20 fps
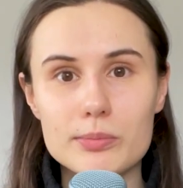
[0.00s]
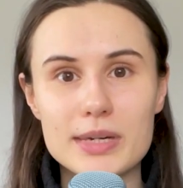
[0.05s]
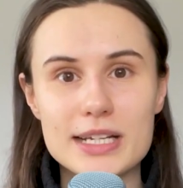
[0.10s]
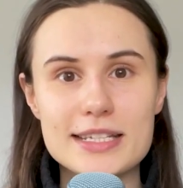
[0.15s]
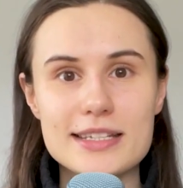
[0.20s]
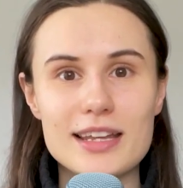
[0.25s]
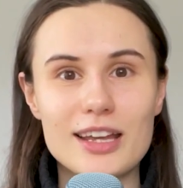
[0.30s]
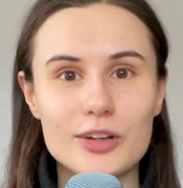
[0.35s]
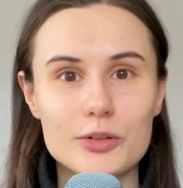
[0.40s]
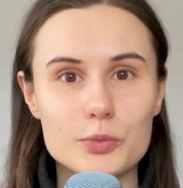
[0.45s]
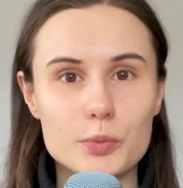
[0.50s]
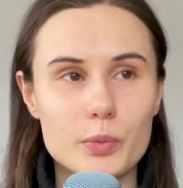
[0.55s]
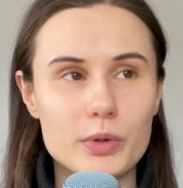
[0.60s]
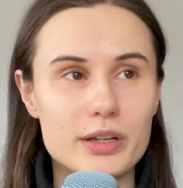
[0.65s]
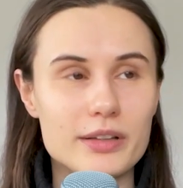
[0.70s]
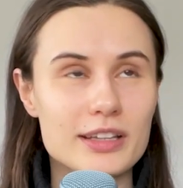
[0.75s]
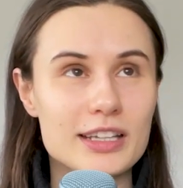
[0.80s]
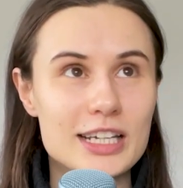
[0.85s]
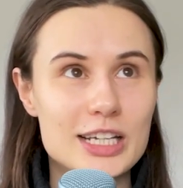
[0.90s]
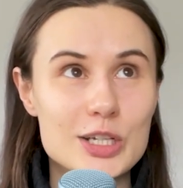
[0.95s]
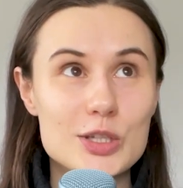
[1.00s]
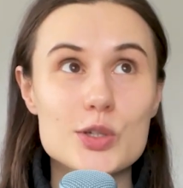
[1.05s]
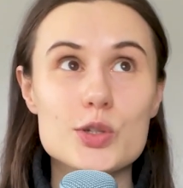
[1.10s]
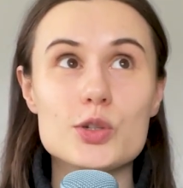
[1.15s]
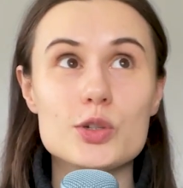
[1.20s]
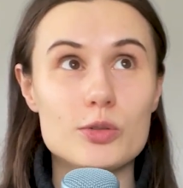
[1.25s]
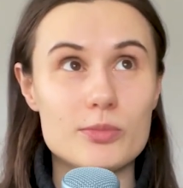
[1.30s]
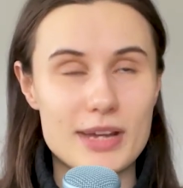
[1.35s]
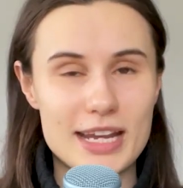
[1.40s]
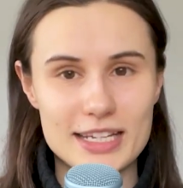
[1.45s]
myself with
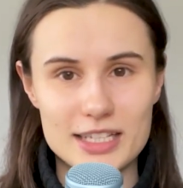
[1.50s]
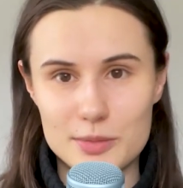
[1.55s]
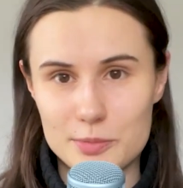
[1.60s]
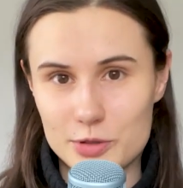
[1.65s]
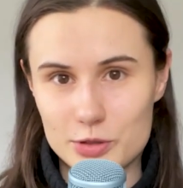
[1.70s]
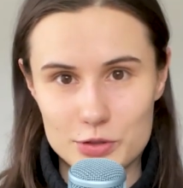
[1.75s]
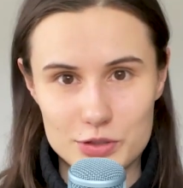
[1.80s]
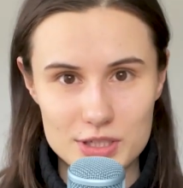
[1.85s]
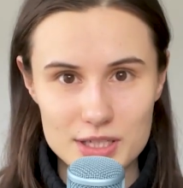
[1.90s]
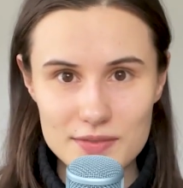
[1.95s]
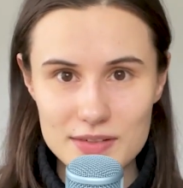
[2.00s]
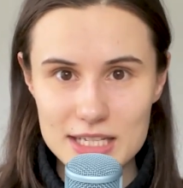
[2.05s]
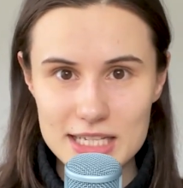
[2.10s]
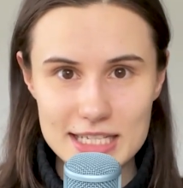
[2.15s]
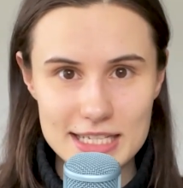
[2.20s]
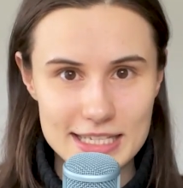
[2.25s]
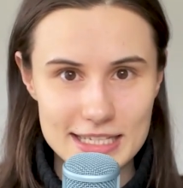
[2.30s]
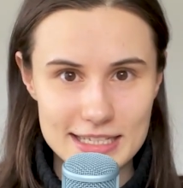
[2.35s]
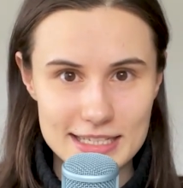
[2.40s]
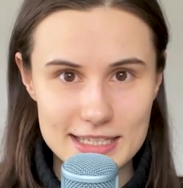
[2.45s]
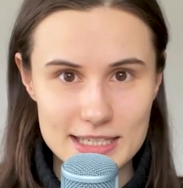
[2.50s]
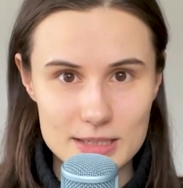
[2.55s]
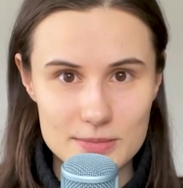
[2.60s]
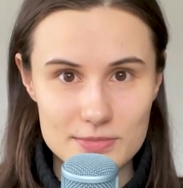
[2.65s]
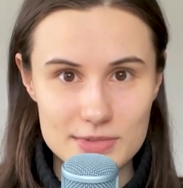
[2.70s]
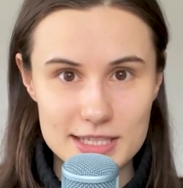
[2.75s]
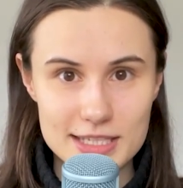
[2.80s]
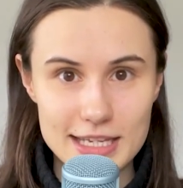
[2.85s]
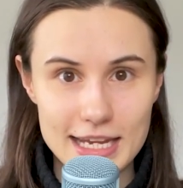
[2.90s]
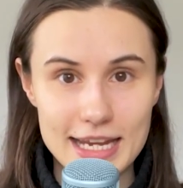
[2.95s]
too many productivity
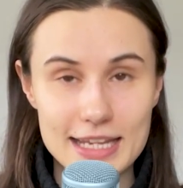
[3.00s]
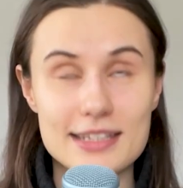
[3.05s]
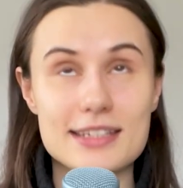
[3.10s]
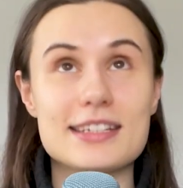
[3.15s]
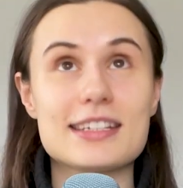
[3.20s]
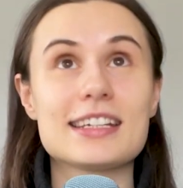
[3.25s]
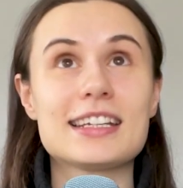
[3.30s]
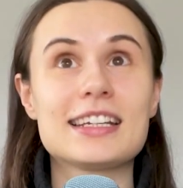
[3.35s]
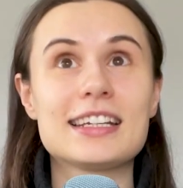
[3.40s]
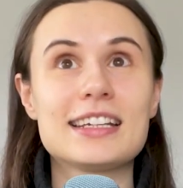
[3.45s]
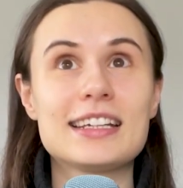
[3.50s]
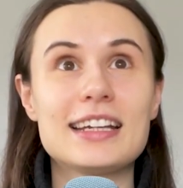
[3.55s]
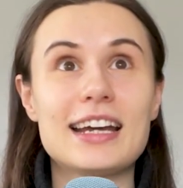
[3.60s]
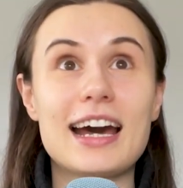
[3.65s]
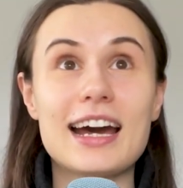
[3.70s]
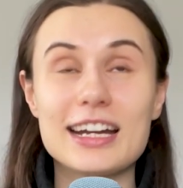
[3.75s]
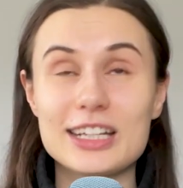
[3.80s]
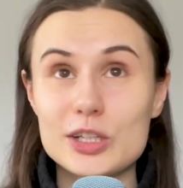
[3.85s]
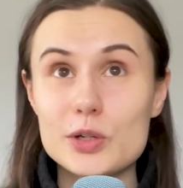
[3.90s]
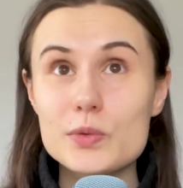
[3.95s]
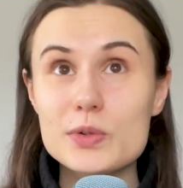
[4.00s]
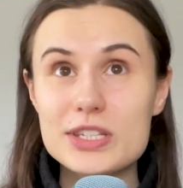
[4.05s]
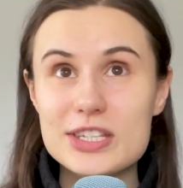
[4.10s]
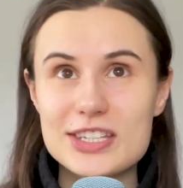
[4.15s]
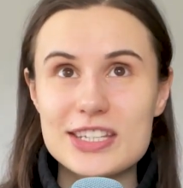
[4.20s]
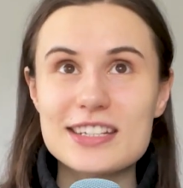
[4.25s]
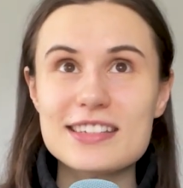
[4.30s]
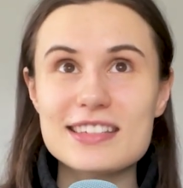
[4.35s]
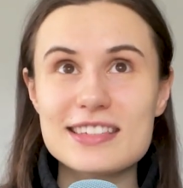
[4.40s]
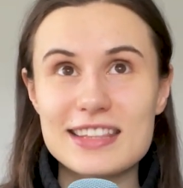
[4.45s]
systems. And I know it's
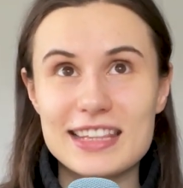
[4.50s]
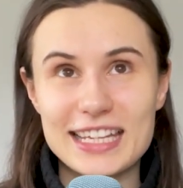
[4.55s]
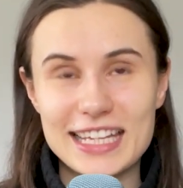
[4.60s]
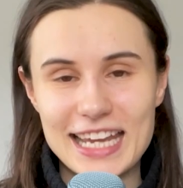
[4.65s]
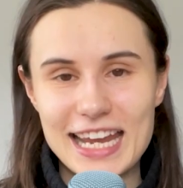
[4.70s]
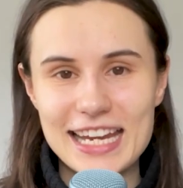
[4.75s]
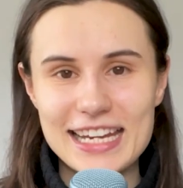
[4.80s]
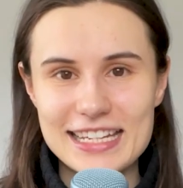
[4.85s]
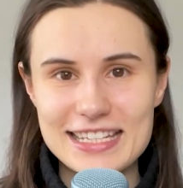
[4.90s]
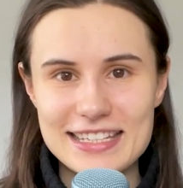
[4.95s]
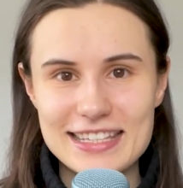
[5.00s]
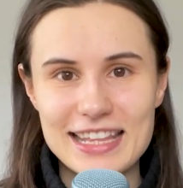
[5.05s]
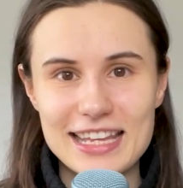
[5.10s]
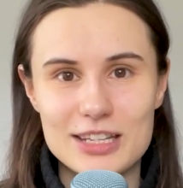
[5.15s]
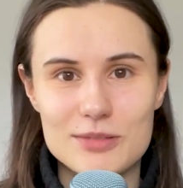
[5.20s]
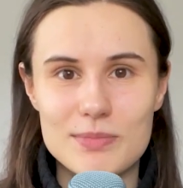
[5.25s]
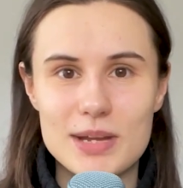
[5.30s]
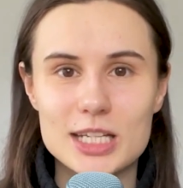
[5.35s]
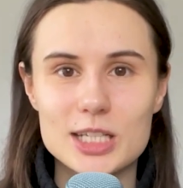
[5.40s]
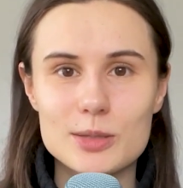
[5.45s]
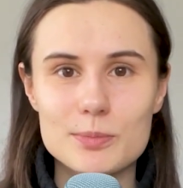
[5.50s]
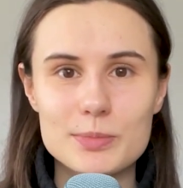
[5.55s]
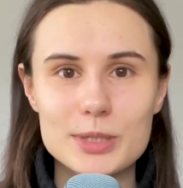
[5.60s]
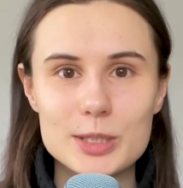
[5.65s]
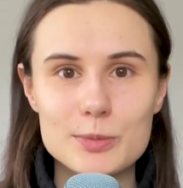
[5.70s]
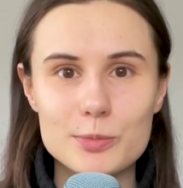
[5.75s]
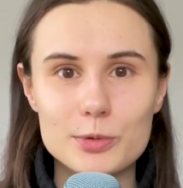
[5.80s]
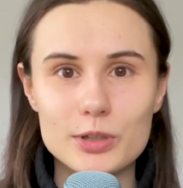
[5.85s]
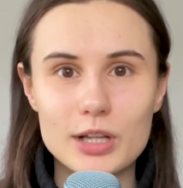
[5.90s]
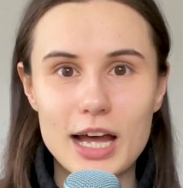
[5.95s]
still the case that many
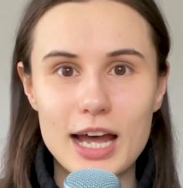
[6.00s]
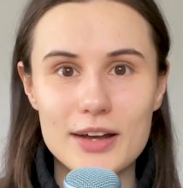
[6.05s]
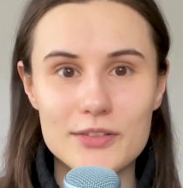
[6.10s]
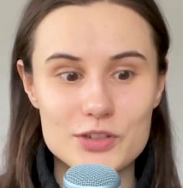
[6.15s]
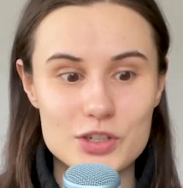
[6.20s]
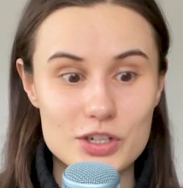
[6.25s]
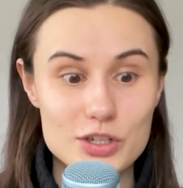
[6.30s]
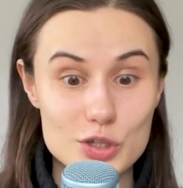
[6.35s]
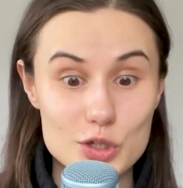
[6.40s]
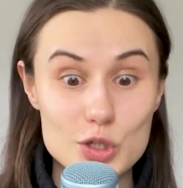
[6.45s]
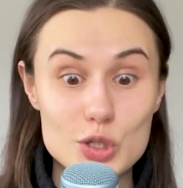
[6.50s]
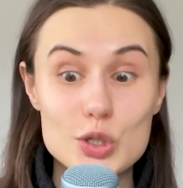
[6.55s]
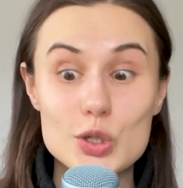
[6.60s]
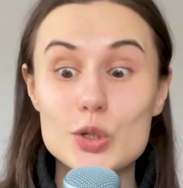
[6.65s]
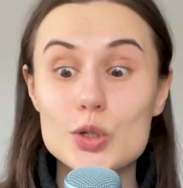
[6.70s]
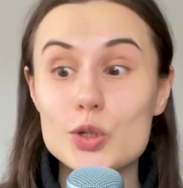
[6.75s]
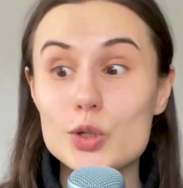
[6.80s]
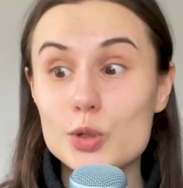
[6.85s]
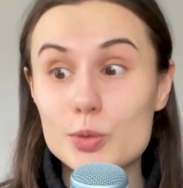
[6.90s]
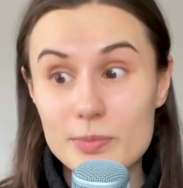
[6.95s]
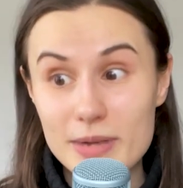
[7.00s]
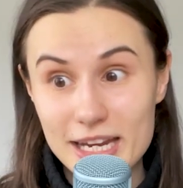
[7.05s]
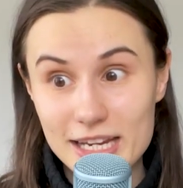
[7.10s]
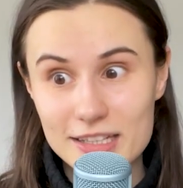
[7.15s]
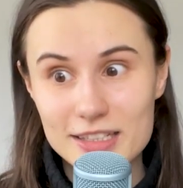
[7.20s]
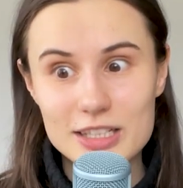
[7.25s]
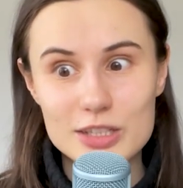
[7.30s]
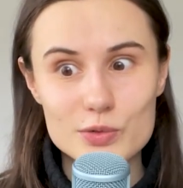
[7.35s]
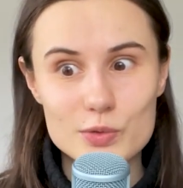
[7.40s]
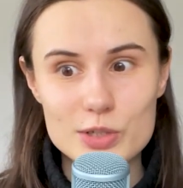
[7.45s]
people have just too
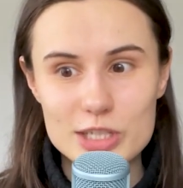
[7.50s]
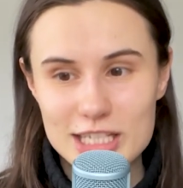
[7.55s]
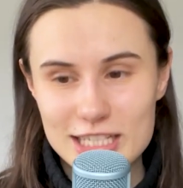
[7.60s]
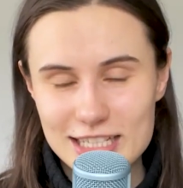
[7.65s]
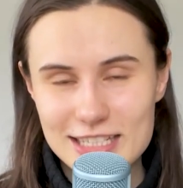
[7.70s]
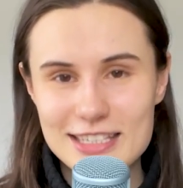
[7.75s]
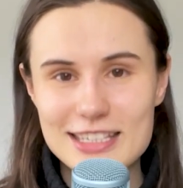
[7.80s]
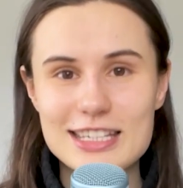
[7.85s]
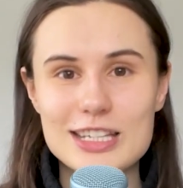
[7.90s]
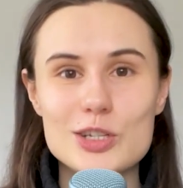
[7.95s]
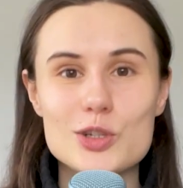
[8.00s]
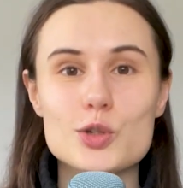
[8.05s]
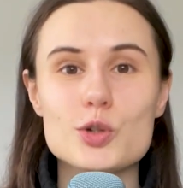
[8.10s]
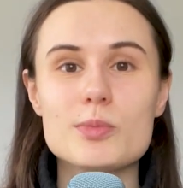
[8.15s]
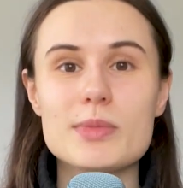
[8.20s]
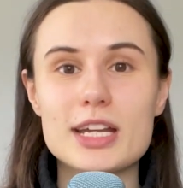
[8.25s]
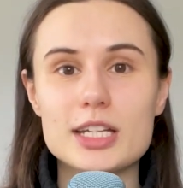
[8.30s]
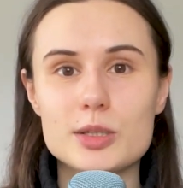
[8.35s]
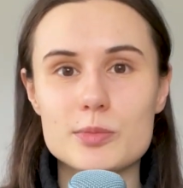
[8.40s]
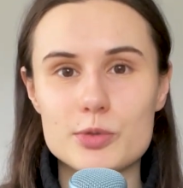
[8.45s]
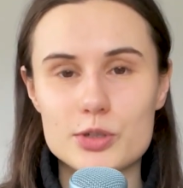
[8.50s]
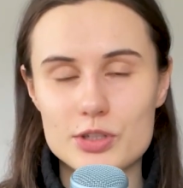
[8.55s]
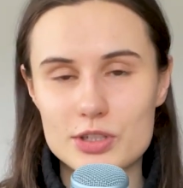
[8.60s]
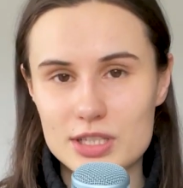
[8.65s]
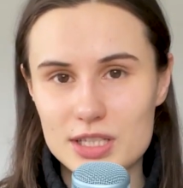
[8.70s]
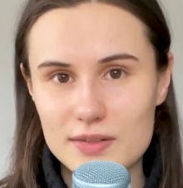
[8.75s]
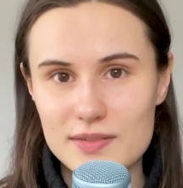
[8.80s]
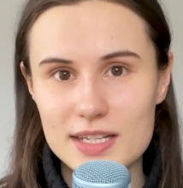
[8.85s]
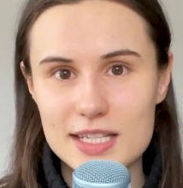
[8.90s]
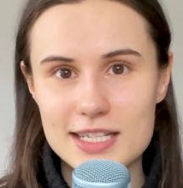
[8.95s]
many routines and too many
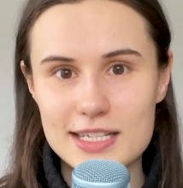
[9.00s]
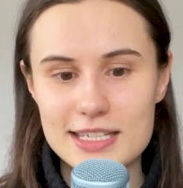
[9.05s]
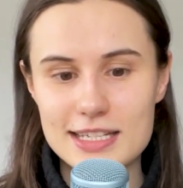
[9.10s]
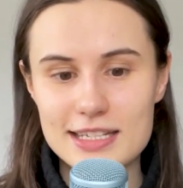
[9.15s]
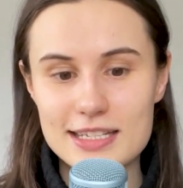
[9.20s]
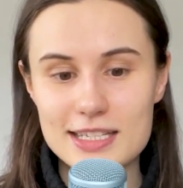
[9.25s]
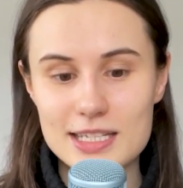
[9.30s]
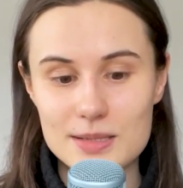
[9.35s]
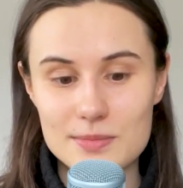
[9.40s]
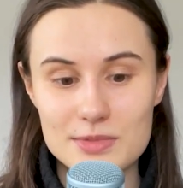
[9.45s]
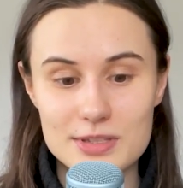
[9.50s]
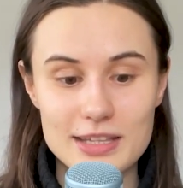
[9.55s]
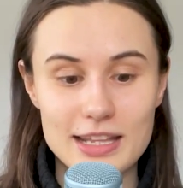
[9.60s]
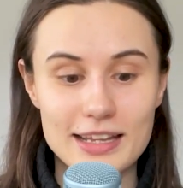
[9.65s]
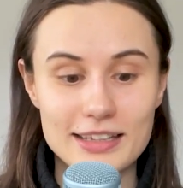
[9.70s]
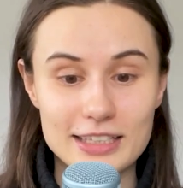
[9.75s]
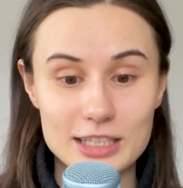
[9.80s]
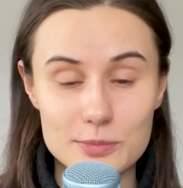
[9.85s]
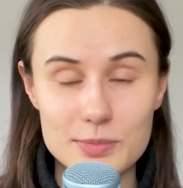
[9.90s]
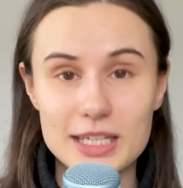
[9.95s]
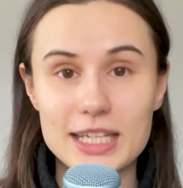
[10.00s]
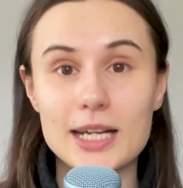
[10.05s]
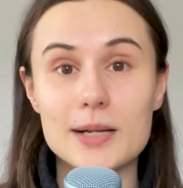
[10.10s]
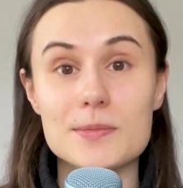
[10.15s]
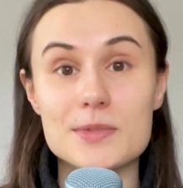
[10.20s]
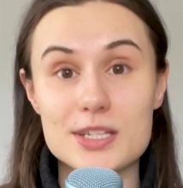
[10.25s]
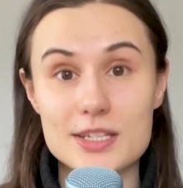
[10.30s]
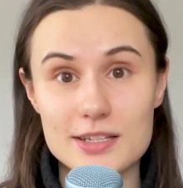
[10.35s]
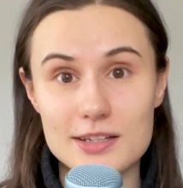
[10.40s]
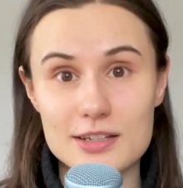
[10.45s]
productivity systems, then it
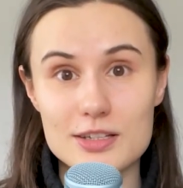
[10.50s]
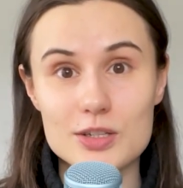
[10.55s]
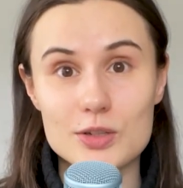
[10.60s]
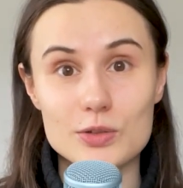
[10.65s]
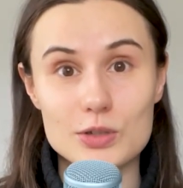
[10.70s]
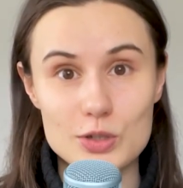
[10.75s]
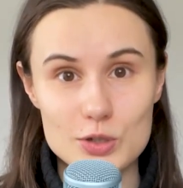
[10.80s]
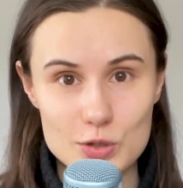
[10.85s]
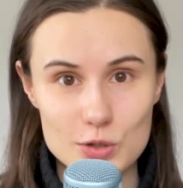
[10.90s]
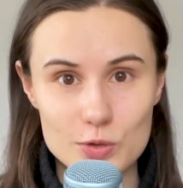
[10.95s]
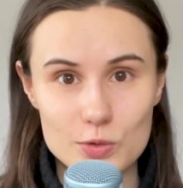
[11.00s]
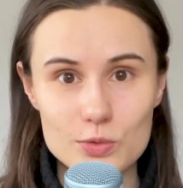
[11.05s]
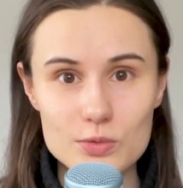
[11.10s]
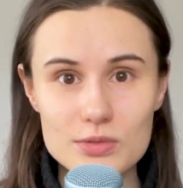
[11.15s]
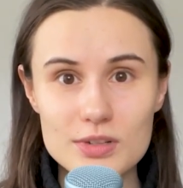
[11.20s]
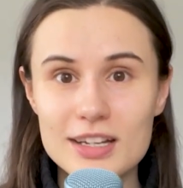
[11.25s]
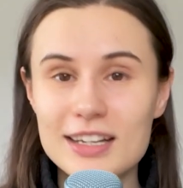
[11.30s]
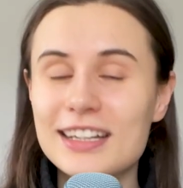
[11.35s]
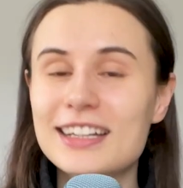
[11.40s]
becomes a task on its own.